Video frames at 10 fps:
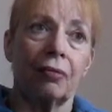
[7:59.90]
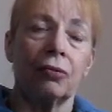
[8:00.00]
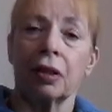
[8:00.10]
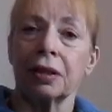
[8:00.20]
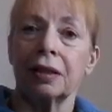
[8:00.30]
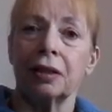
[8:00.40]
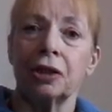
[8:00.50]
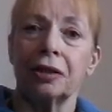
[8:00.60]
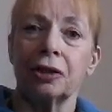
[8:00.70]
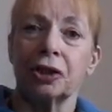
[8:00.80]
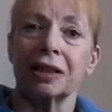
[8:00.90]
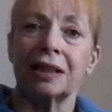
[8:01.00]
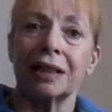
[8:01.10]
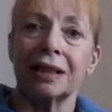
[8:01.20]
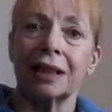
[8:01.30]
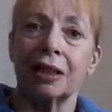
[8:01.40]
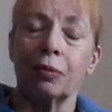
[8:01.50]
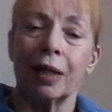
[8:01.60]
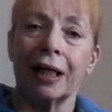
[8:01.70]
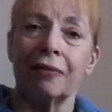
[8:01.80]
rather than just sit here
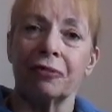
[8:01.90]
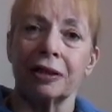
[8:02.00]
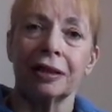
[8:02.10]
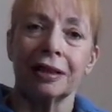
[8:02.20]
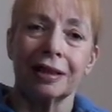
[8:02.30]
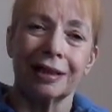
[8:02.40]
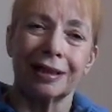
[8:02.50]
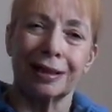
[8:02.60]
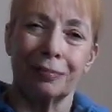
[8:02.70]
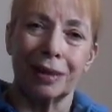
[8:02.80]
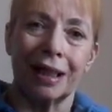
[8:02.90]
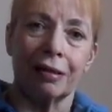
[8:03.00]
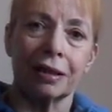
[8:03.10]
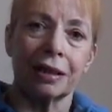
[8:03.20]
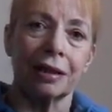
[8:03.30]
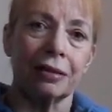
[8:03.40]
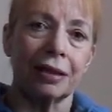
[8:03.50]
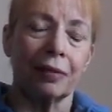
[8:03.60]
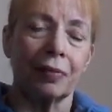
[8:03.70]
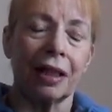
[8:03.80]
and wait for somebody else to do
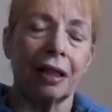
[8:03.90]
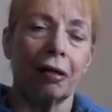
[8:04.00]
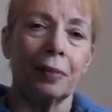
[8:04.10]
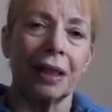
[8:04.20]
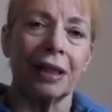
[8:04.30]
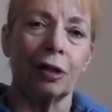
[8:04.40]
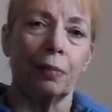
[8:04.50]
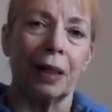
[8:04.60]
something. I'll be a little